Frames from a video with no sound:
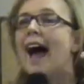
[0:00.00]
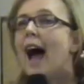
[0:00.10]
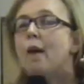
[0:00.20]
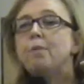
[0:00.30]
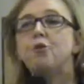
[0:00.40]

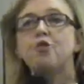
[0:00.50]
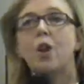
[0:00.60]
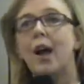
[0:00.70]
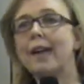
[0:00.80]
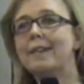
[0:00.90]
I'm
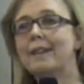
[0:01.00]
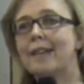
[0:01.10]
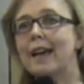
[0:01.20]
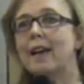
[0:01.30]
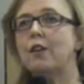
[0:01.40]
trying
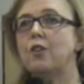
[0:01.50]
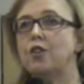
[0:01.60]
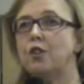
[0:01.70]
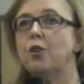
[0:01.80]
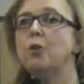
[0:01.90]
to get
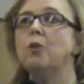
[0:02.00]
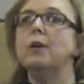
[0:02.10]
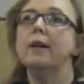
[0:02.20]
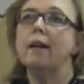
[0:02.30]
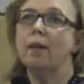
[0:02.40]

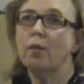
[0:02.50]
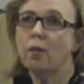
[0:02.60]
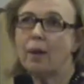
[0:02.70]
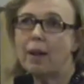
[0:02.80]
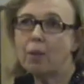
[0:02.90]
to
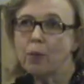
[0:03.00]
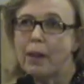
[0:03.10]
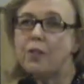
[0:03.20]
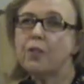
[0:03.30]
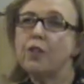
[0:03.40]

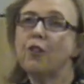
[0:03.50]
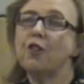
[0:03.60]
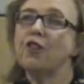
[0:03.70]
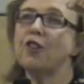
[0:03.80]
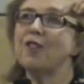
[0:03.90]

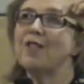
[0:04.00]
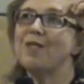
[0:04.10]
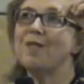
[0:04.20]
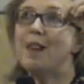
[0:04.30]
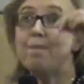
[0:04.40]
researched,
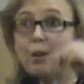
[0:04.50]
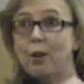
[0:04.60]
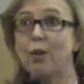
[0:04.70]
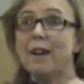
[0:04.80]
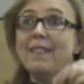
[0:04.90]

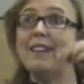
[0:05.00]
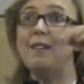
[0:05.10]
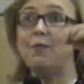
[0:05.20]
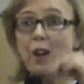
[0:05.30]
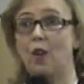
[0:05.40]

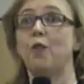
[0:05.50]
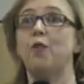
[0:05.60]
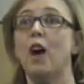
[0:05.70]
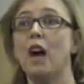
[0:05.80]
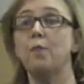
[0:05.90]
empirically
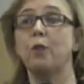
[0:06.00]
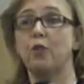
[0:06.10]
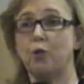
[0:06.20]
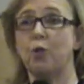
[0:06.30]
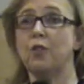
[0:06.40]
verifiable
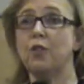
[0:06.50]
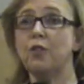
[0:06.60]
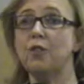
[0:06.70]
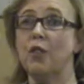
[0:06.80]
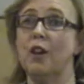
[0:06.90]

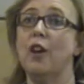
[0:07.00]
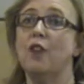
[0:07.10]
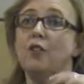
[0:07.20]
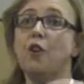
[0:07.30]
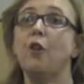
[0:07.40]
sources
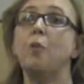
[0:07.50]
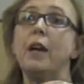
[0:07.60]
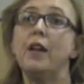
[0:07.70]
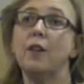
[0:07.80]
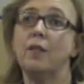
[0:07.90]
so
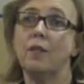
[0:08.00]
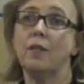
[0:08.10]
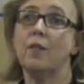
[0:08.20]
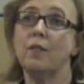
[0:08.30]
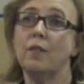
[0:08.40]
May I
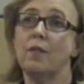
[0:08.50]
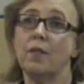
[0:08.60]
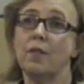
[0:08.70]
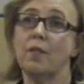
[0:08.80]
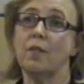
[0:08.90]
recommend the
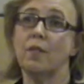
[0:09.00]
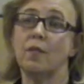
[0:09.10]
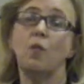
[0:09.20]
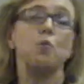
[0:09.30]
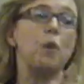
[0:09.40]
Carnicum
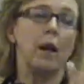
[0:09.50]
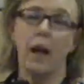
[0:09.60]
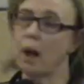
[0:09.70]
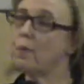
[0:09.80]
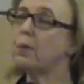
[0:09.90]
Institute to
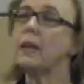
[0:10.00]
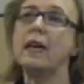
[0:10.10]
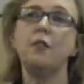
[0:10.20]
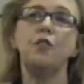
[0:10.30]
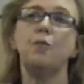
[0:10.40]
anybody who please,
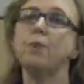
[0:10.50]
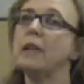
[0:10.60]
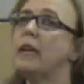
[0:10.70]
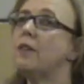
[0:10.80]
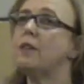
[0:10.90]
wants to
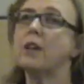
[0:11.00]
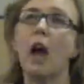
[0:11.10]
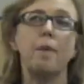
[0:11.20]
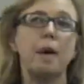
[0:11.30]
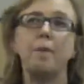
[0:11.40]
investigate
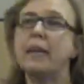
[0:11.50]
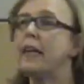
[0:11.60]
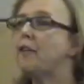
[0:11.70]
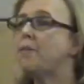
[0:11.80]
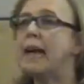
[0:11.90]
Please come up
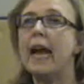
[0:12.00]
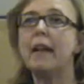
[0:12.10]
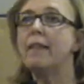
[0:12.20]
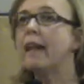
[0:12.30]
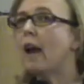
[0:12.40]
and give me
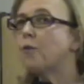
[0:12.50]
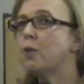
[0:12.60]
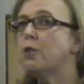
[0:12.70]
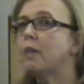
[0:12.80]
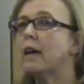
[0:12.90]
anything
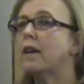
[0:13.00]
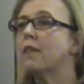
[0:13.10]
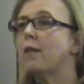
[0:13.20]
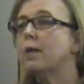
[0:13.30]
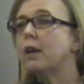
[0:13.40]
afterwards
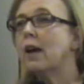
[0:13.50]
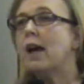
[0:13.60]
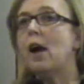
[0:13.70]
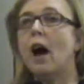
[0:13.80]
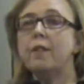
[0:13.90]
because I've been,
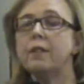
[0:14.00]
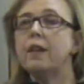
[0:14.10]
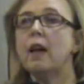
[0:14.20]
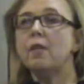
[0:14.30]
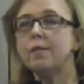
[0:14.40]

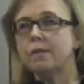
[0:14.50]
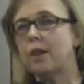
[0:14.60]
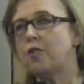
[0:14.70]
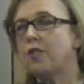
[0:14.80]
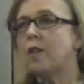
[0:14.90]
obviously,
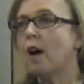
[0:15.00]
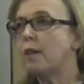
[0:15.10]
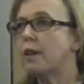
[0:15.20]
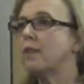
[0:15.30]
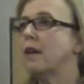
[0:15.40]
I, I shouldn't say
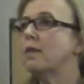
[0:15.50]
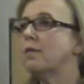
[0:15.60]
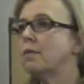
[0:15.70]
obviously,